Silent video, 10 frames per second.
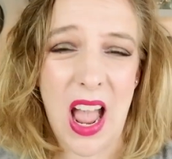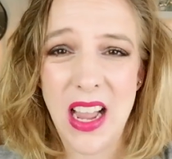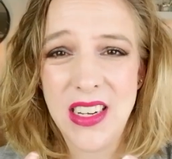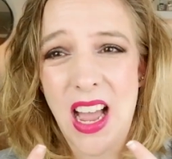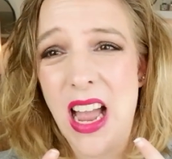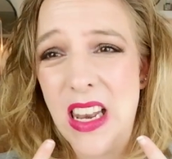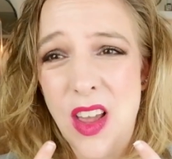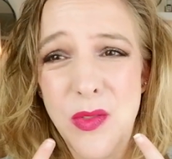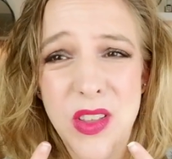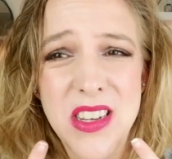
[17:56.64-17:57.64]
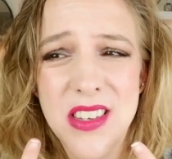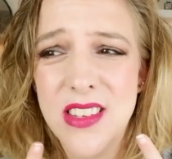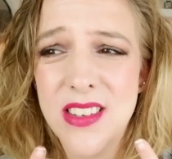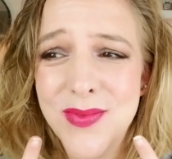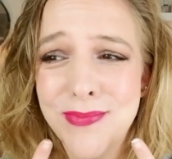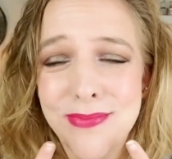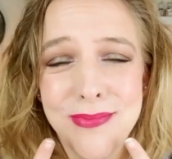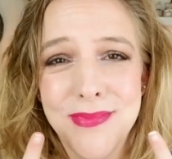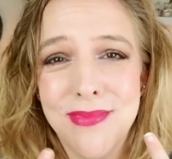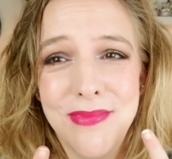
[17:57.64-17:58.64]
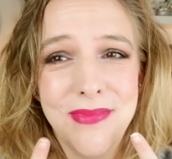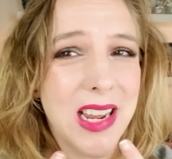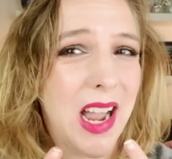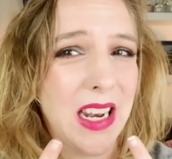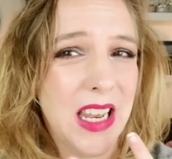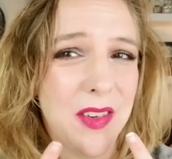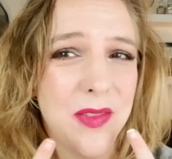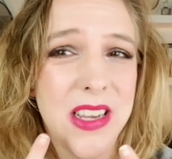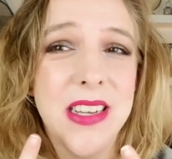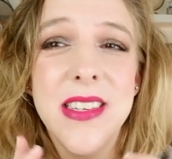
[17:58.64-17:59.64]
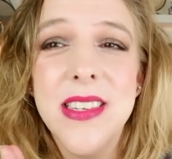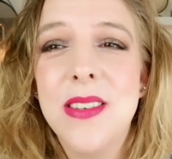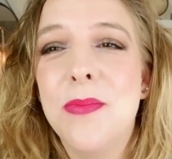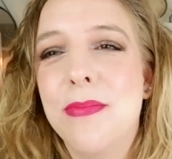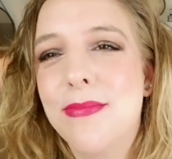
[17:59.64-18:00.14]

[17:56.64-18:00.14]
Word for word: I, I love this. I love this.